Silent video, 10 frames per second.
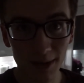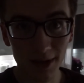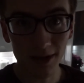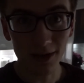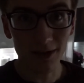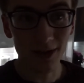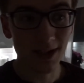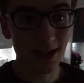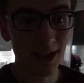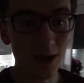my
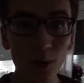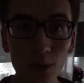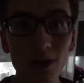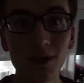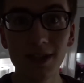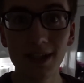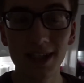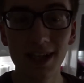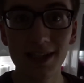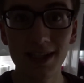university, all using the
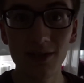internet at the same